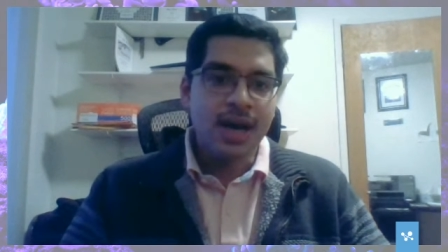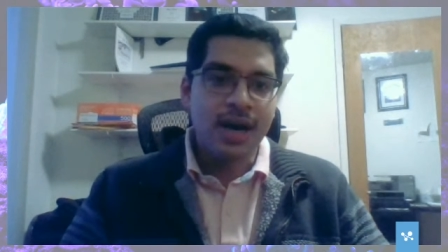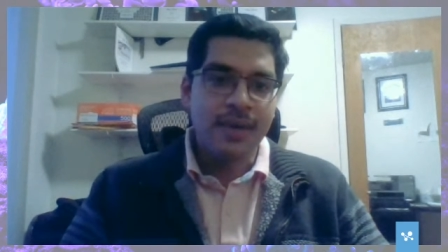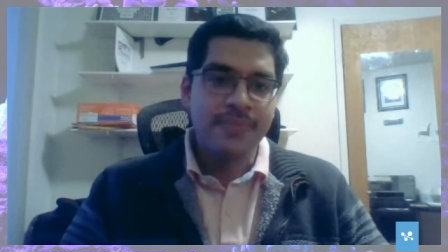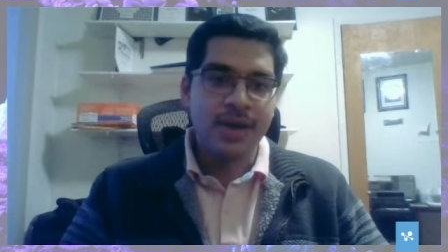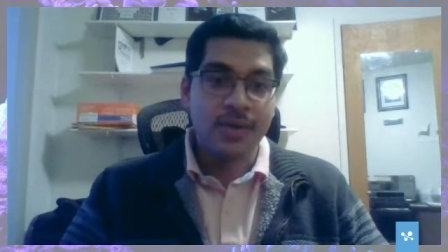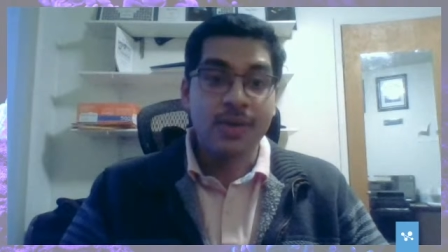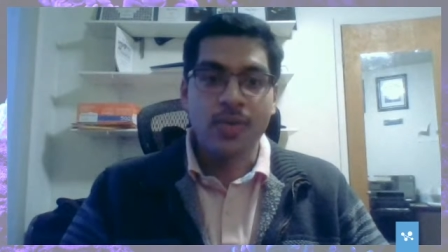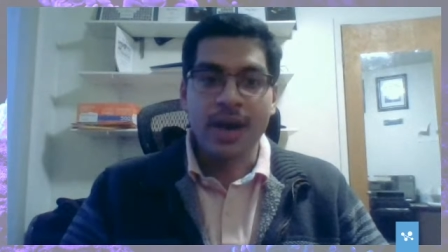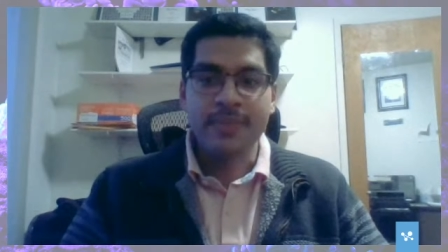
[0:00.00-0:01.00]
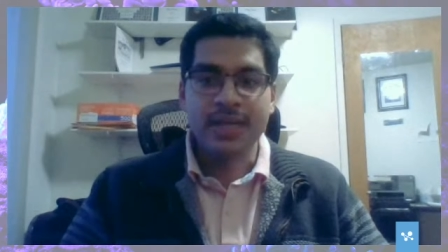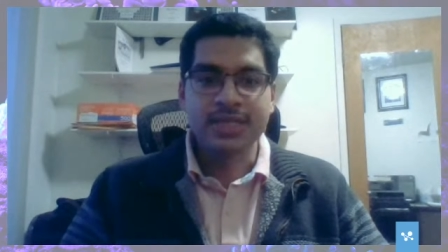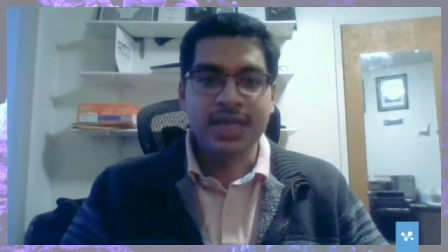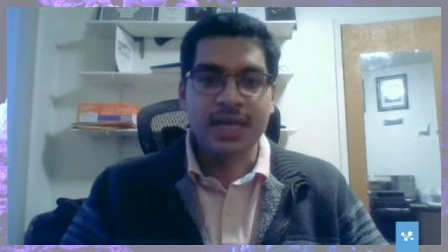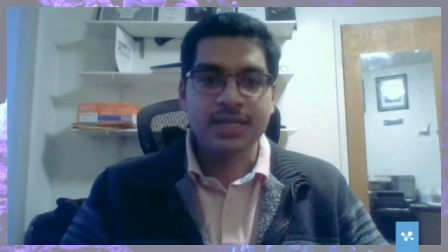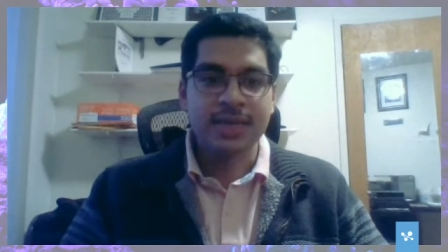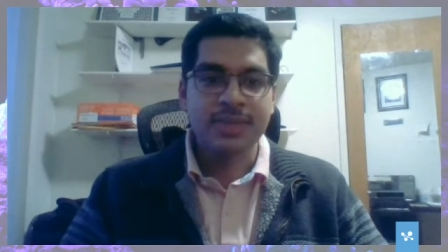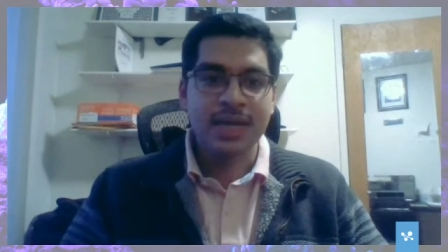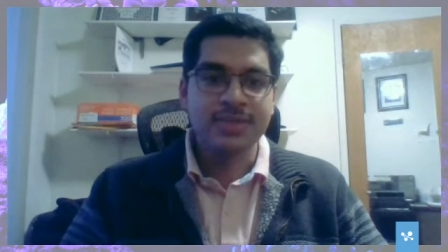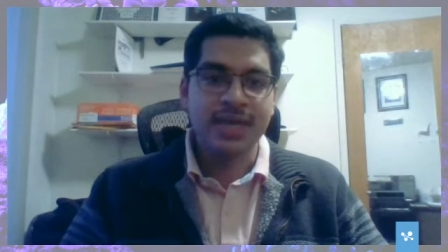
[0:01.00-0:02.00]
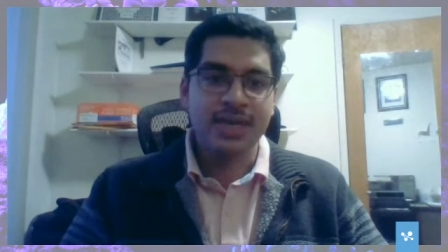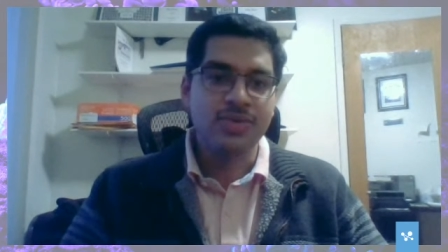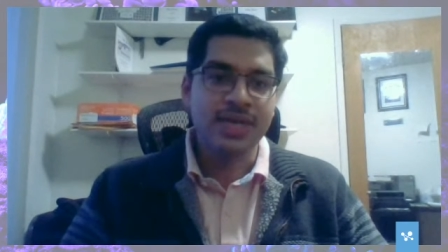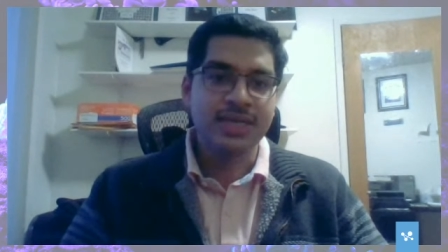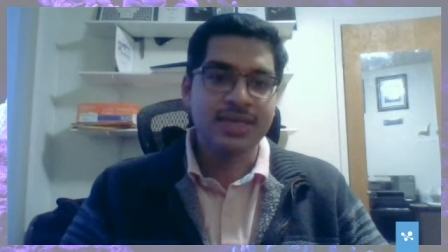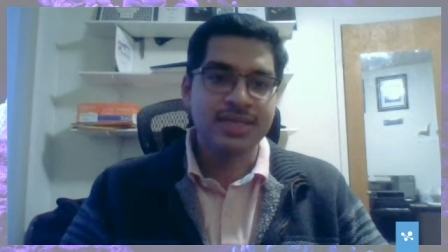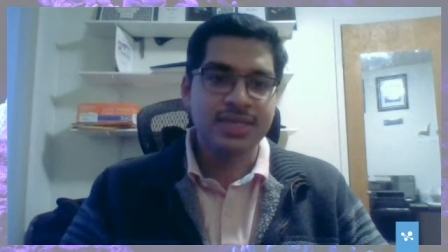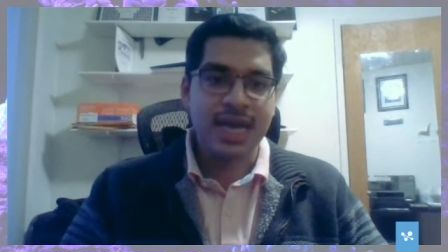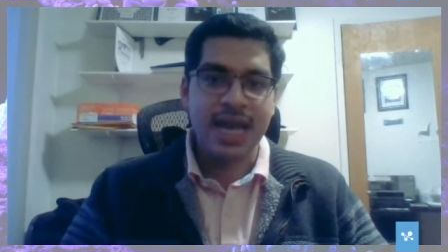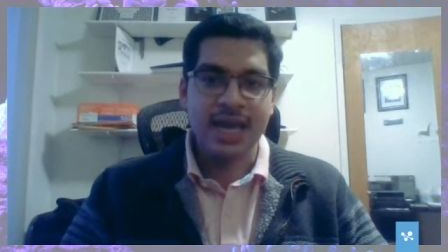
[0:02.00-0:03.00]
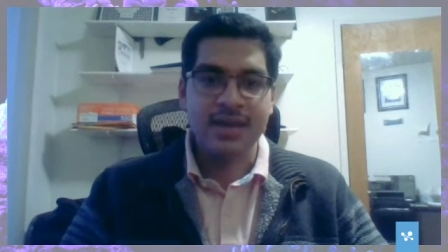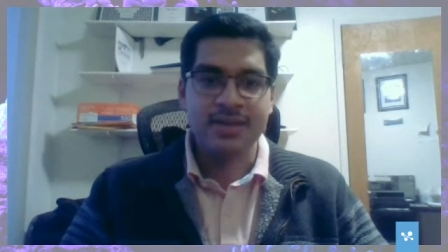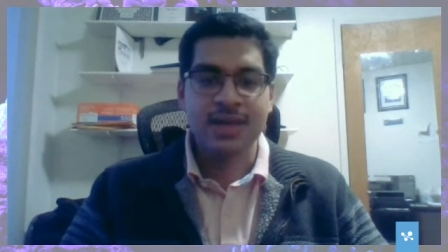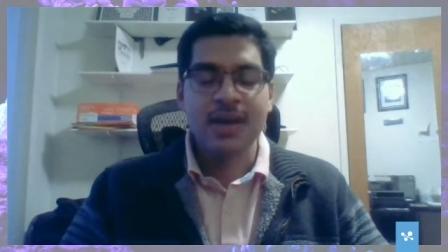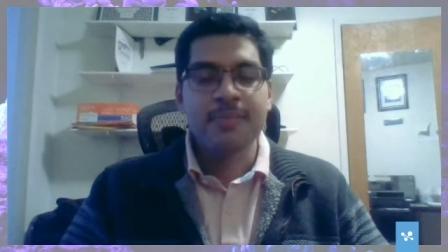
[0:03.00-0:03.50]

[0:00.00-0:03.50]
there are requirements that sometimes like you need to stay and